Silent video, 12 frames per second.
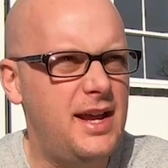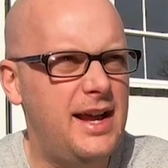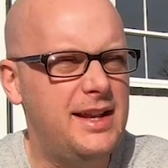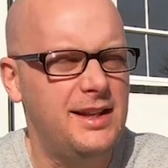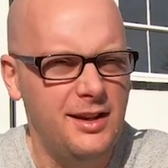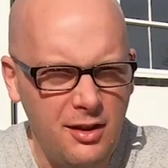
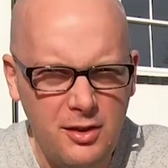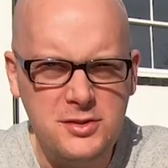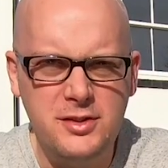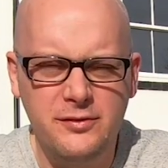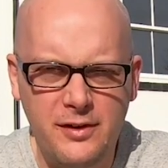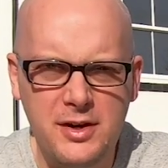and
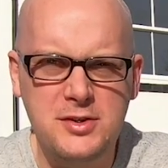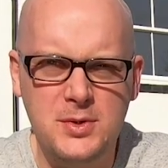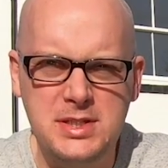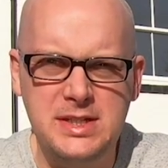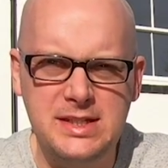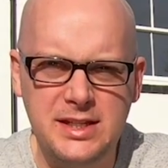lots of very
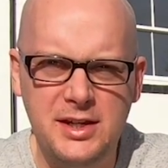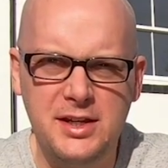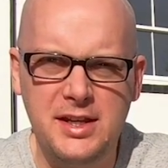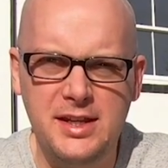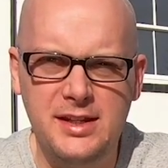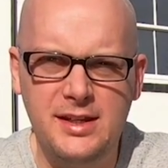twisty
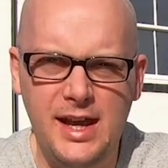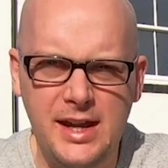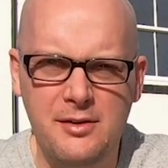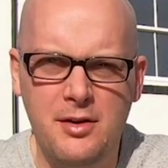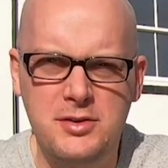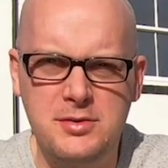turny A
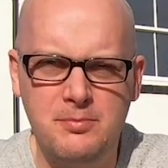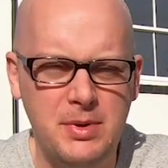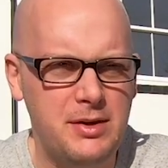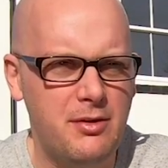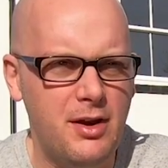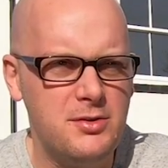roads and
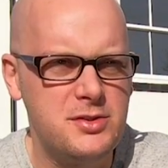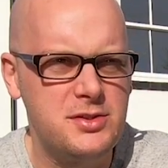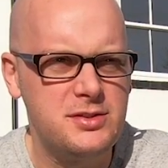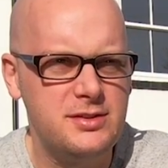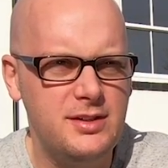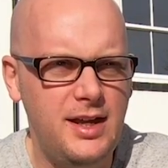B
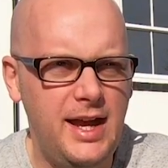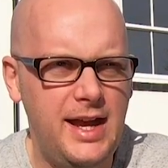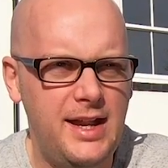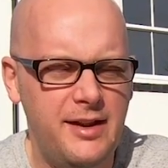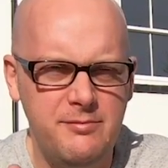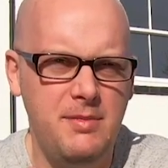roads,
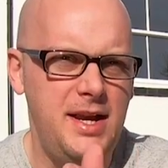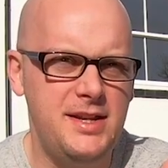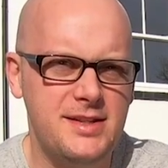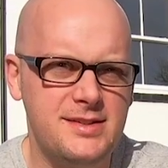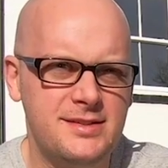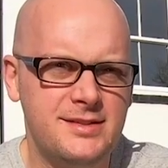and I've made
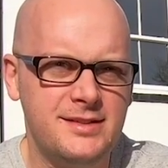it.